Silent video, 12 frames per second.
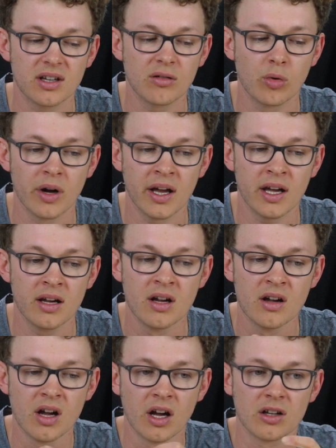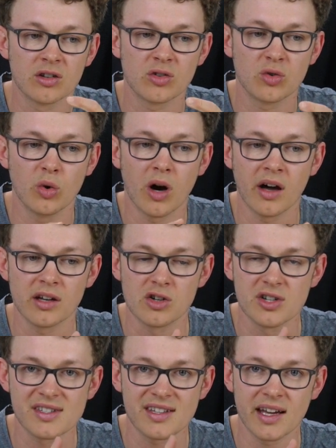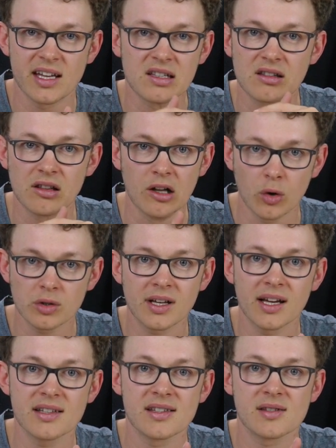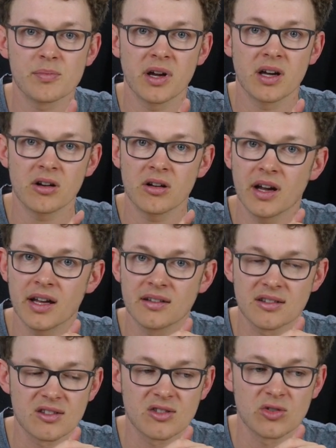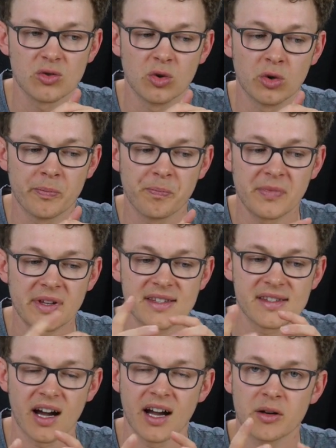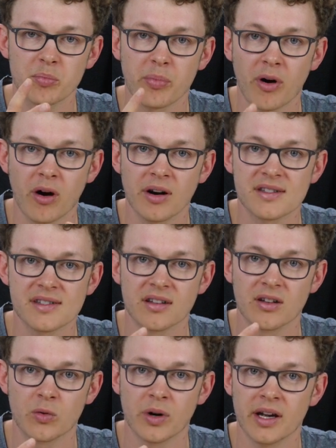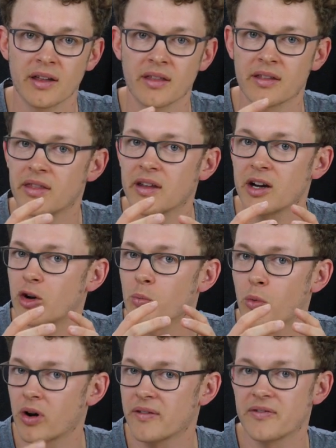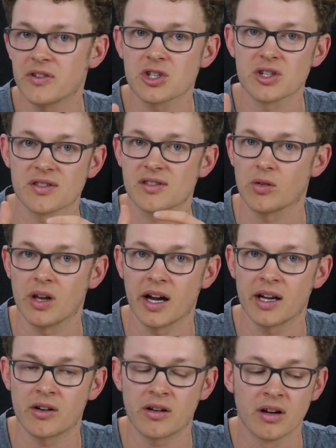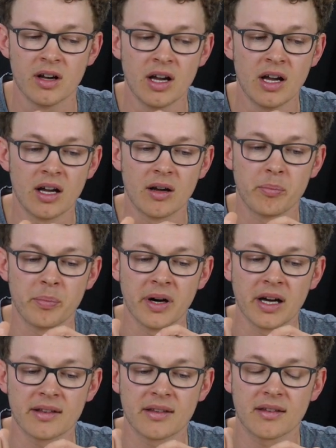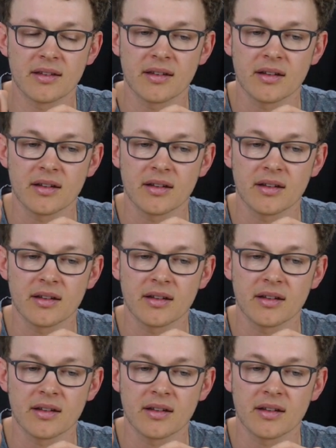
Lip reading: in a way to understand load cases better and to design parts in a way that they're more efficient, so lighter. But